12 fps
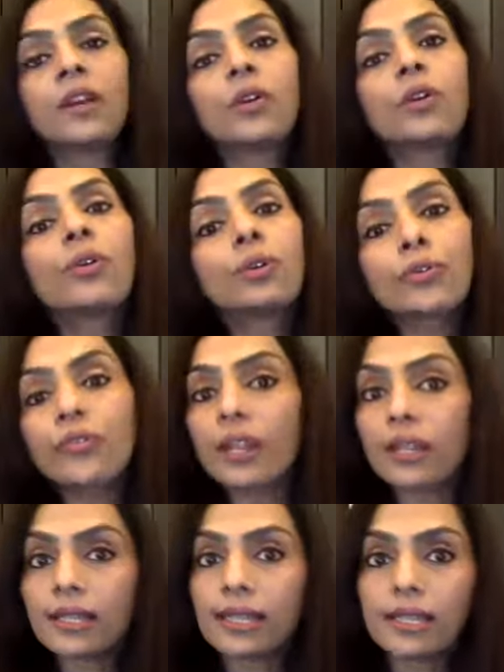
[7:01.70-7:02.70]
Go through
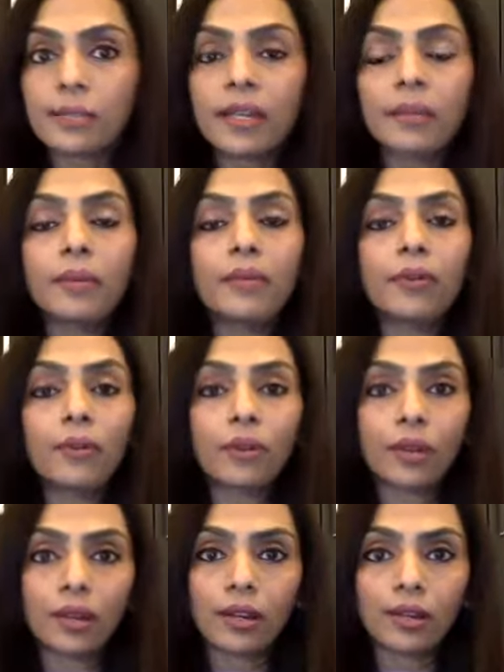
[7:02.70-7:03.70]
that assessment
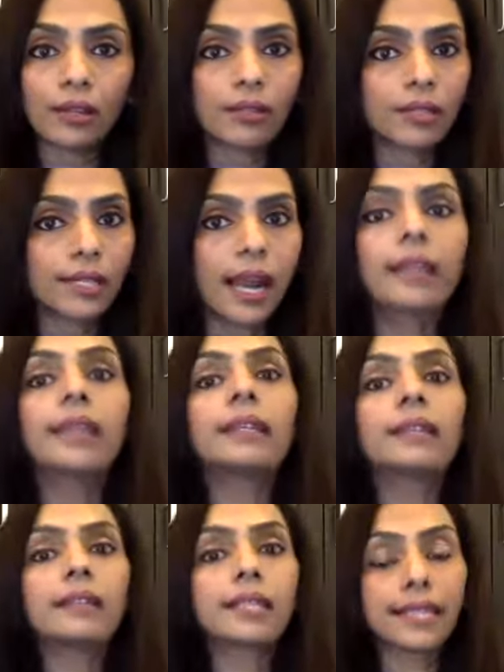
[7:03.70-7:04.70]
before starting
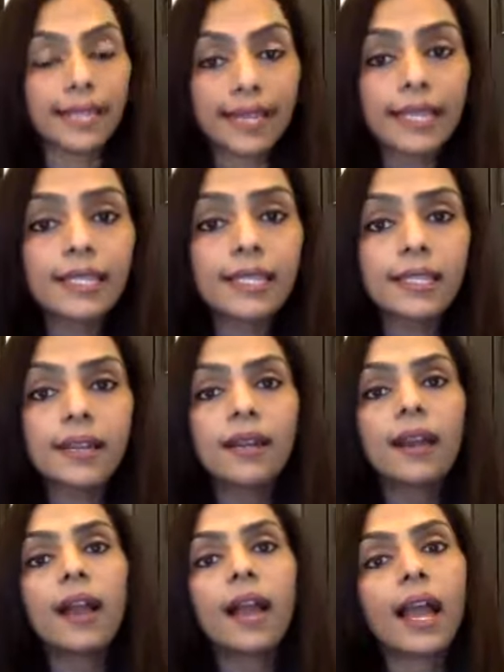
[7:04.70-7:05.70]
the series,
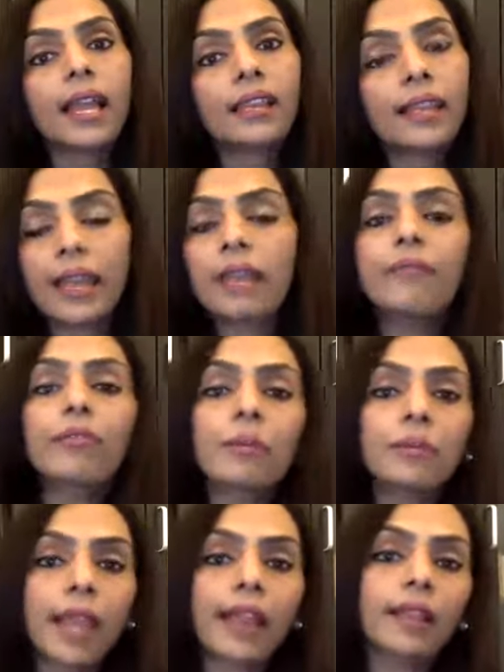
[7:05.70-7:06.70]
and then
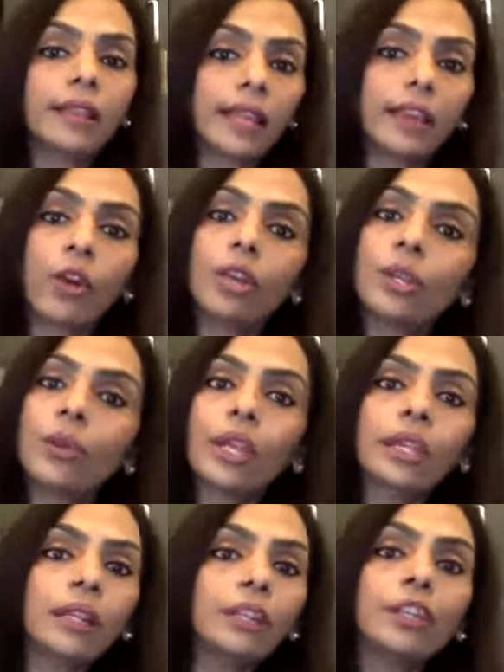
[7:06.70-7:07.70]
from that then on you
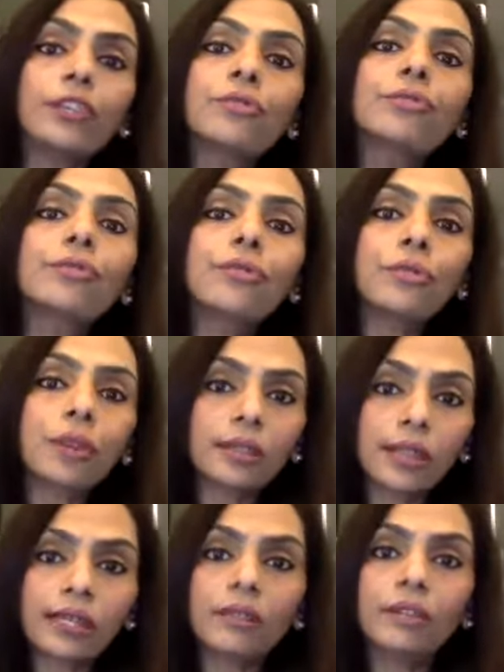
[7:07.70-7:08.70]
can continue to go on
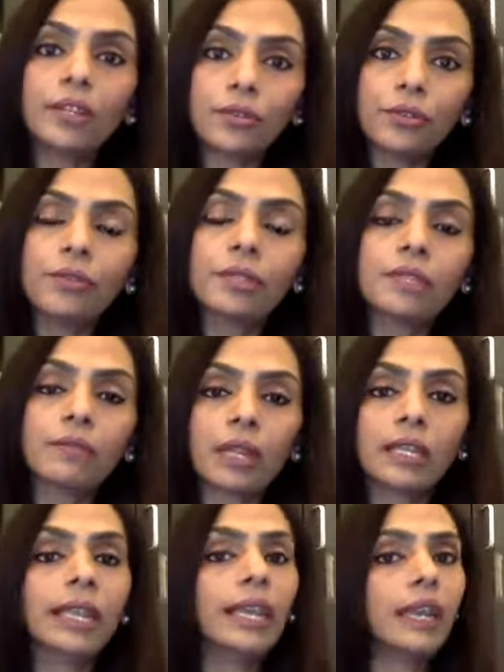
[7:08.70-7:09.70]
that videos
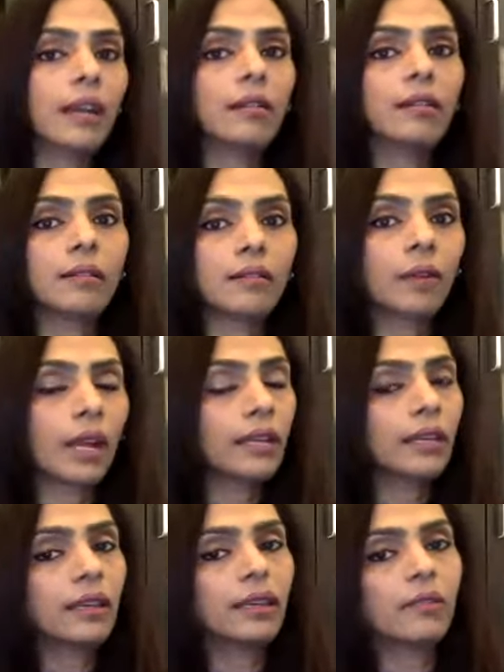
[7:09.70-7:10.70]
one day
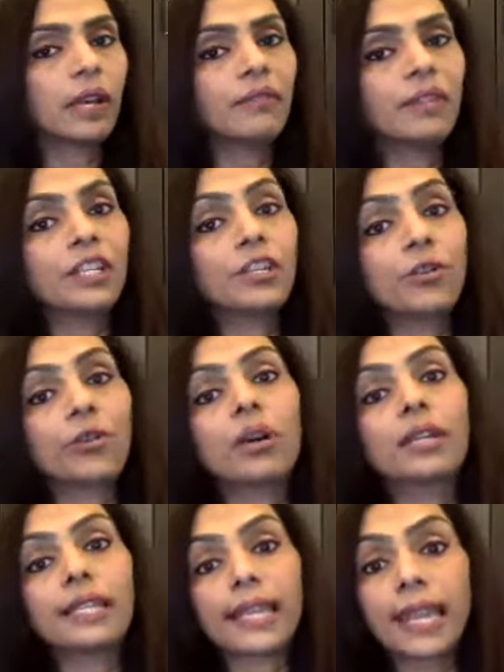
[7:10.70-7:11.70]
one video
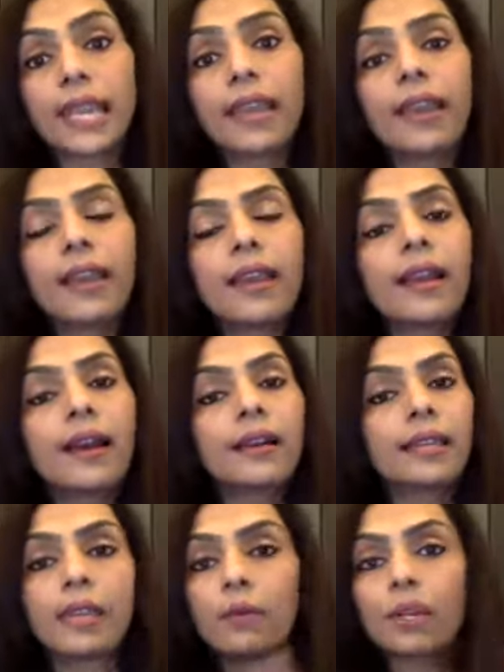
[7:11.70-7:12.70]
a
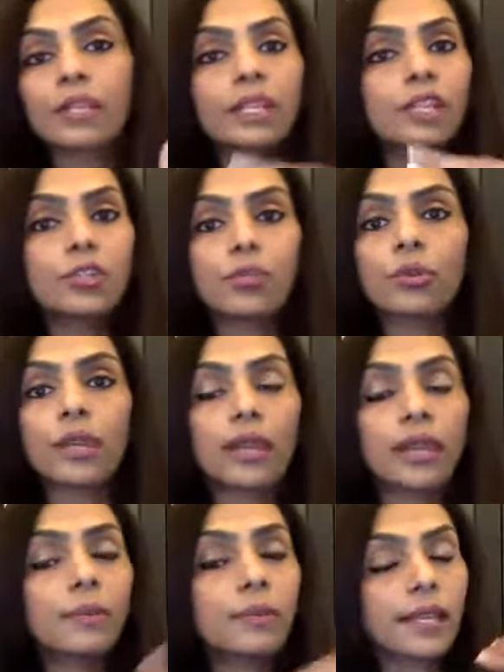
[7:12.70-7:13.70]
day one, day two
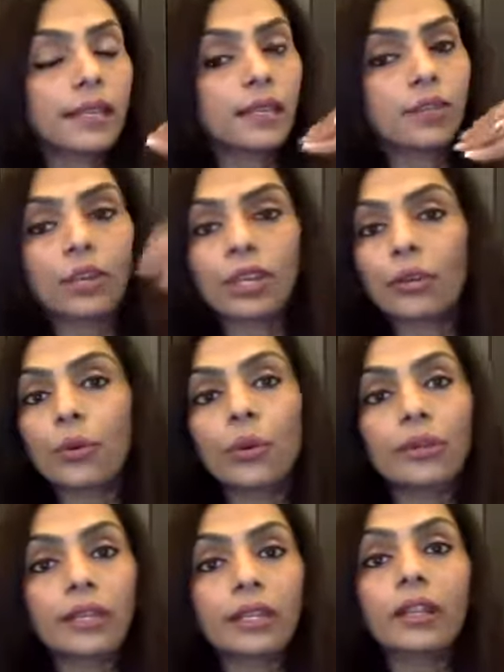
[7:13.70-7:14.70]
types, and you can go
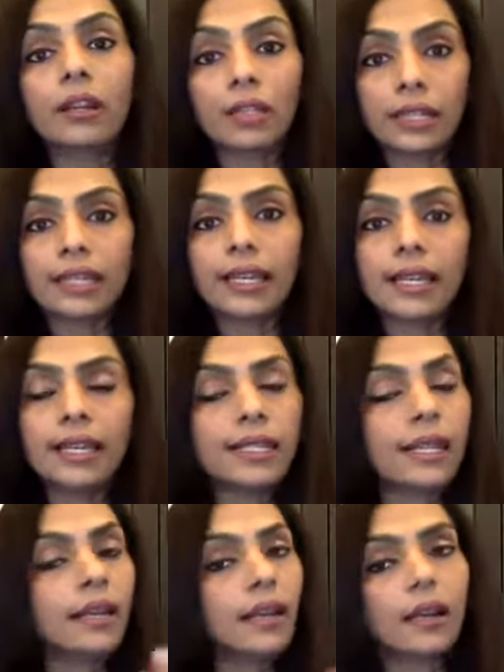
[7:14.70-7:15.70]
until 30 days
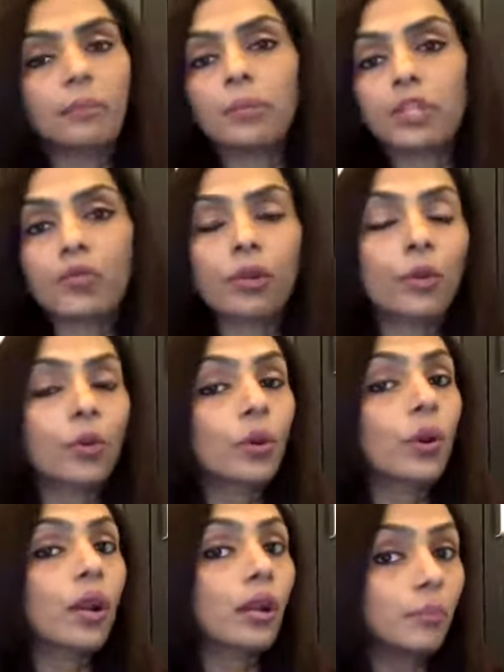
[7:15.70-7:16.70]
and accomplish what you want
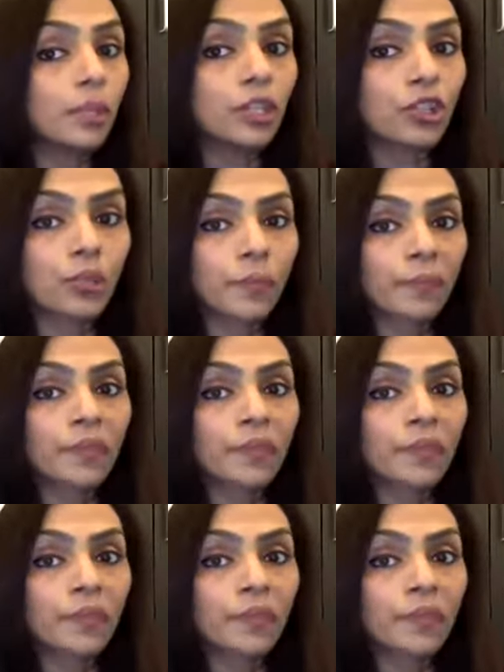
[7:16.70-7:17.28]
to accomplish.